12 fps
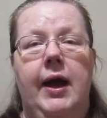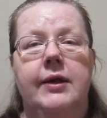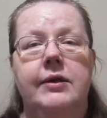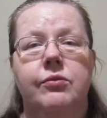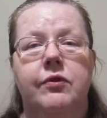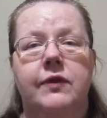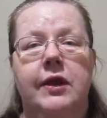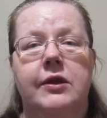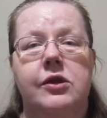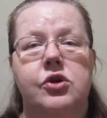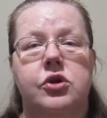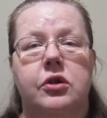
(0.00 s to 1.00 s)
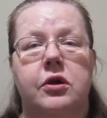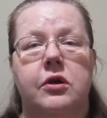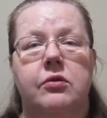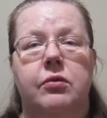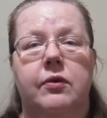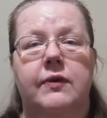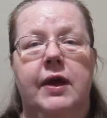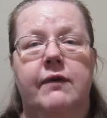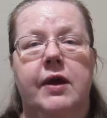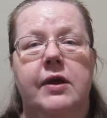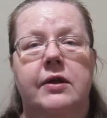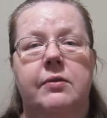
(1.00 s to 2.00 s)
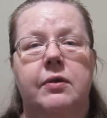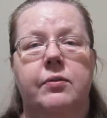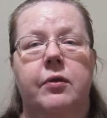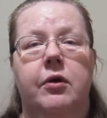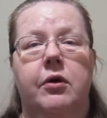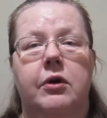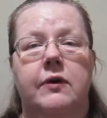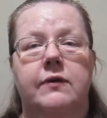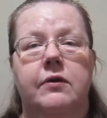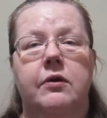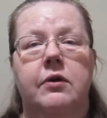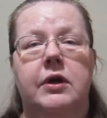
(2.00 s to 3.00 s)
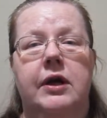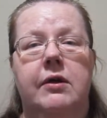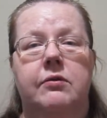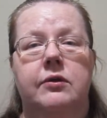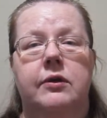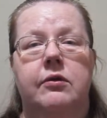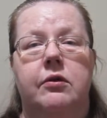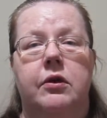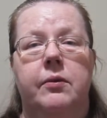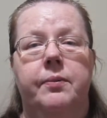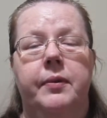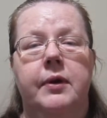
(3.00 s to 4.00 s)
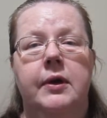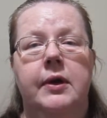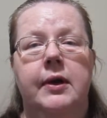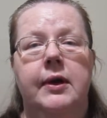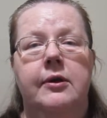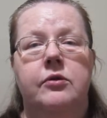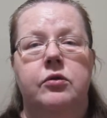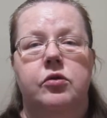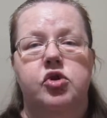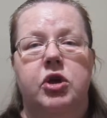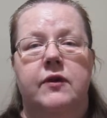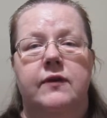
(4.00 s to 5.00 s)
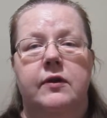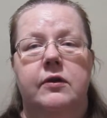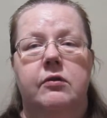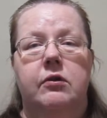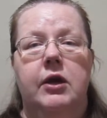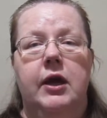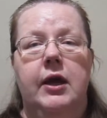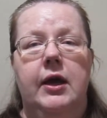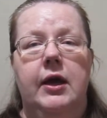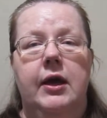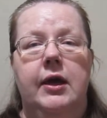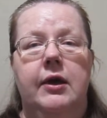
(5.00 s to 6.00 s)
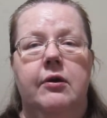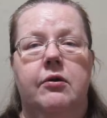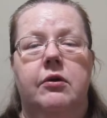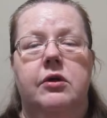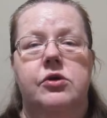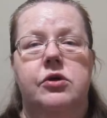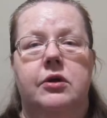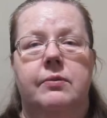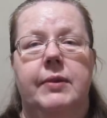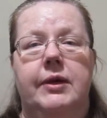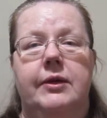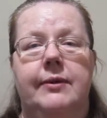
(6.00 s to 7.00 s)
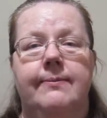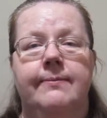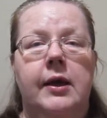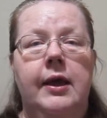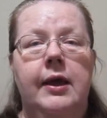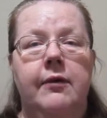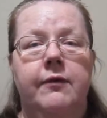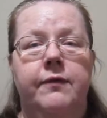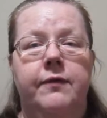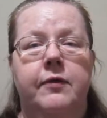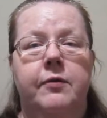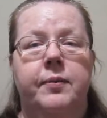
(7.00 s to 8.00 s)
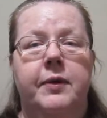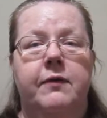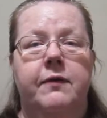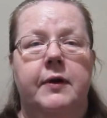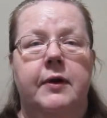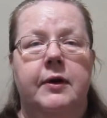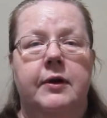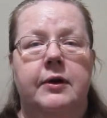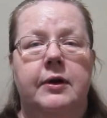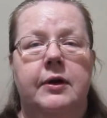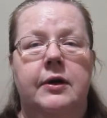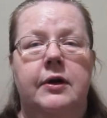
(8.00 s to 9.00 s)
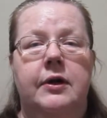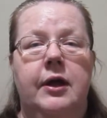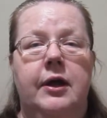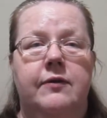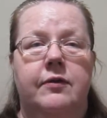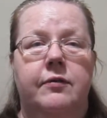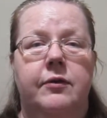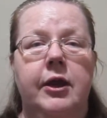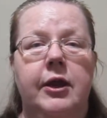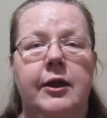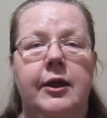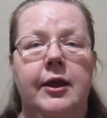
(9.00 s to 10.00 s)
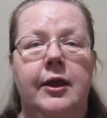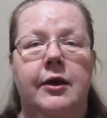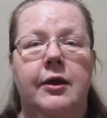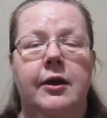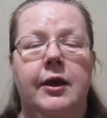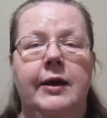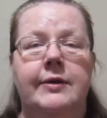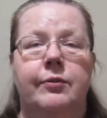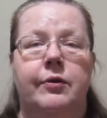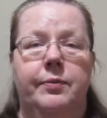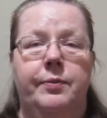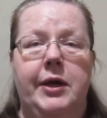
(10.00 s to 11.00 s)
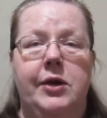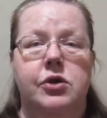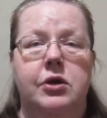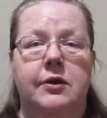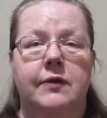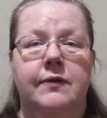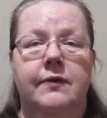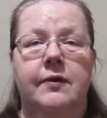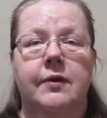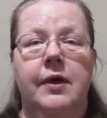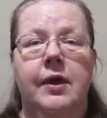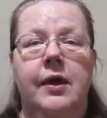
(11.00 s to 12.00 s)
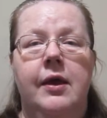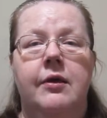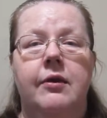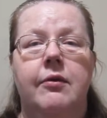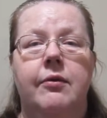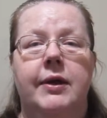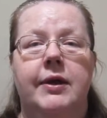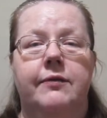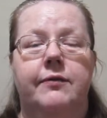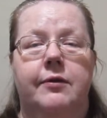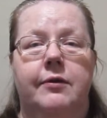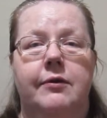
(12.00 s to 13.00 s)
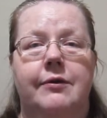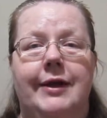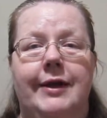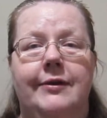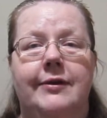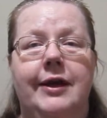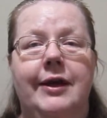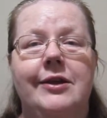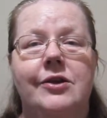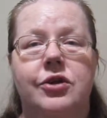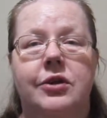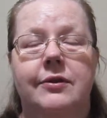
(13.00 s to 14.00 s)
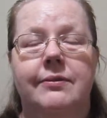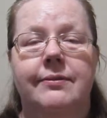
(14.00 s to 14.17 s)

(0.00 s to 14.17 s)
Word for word: Animus Edition was available more or less all around Europe, not just in U K or in Germany. If you preferred less of reading and more pictures, you went for Collector Edition.